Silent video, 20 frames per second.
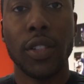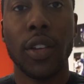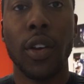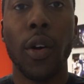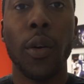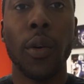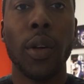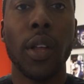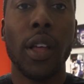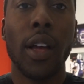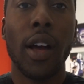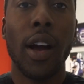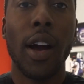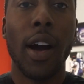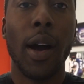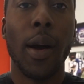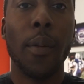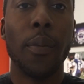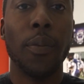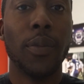So
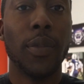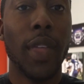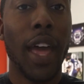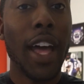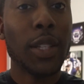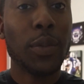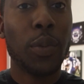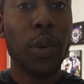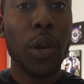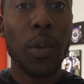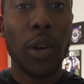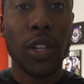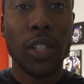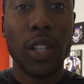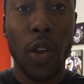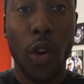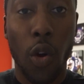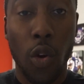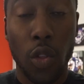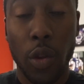that's pretty much
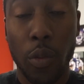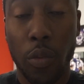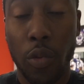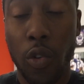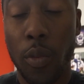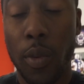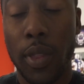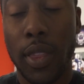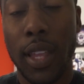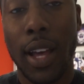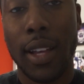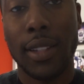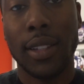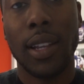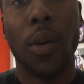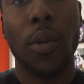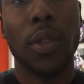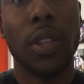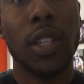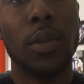the only improvement that I
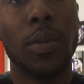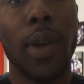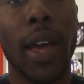saw with these